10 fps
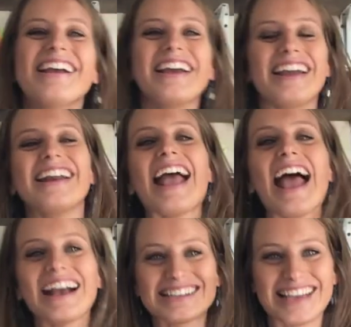It
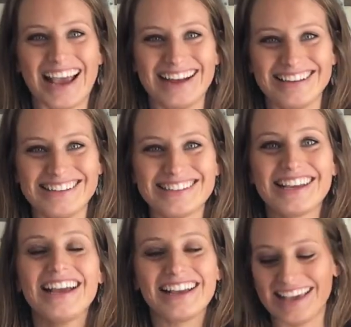exhales
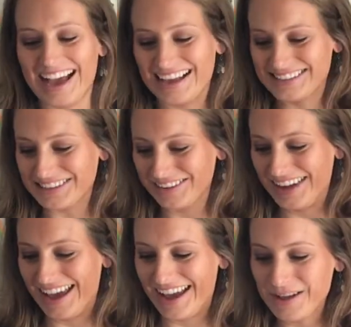gas,
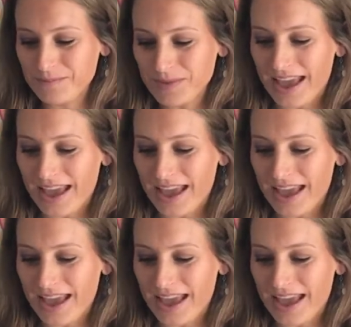okay?